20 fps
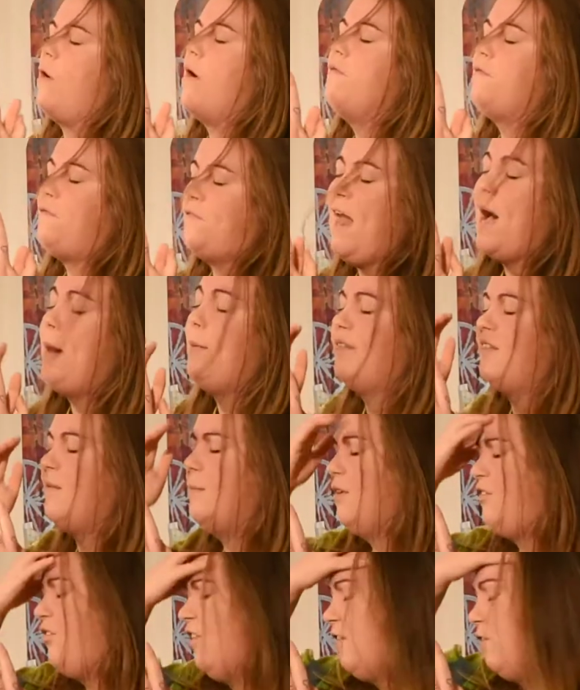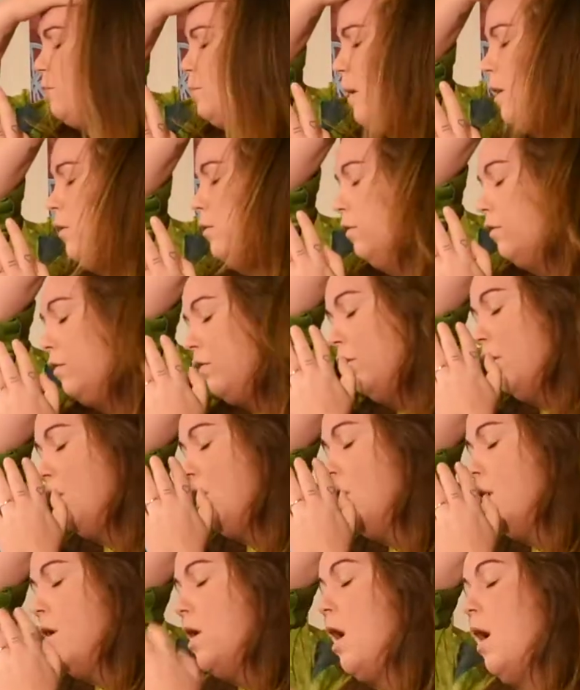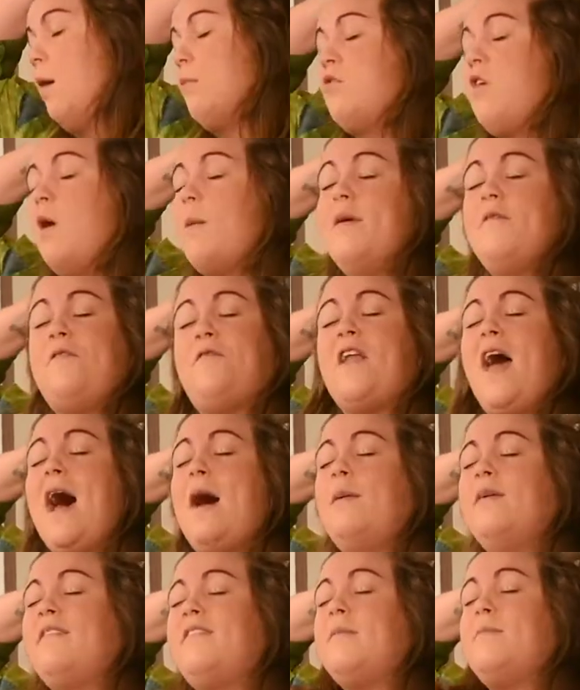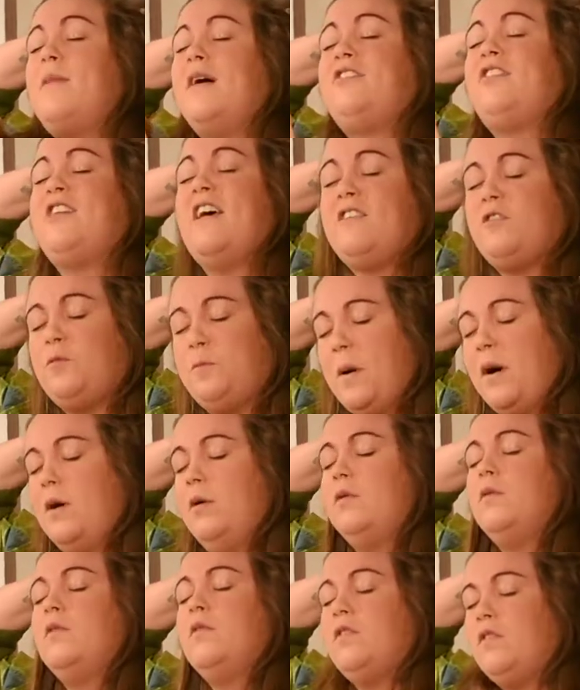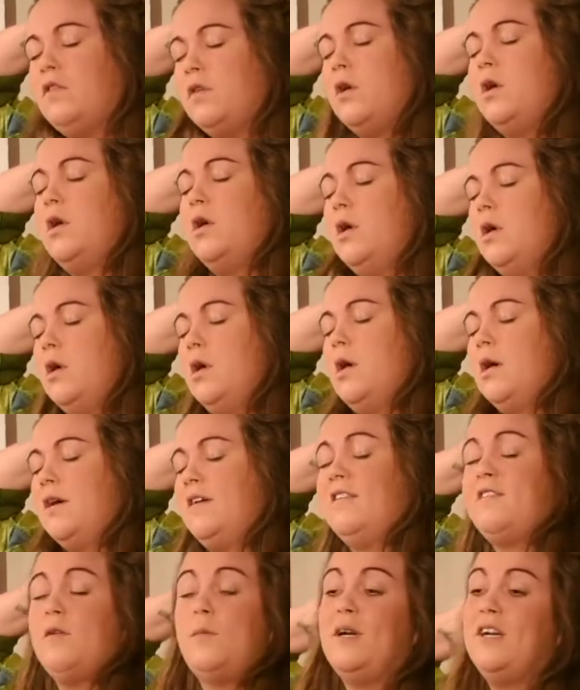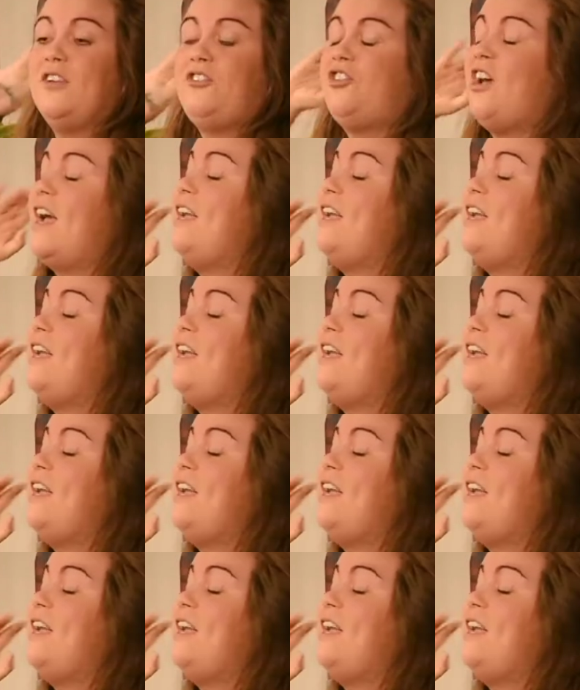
growing flowers in my chest bones. I'm growing flowers in my chest bones. Because I want to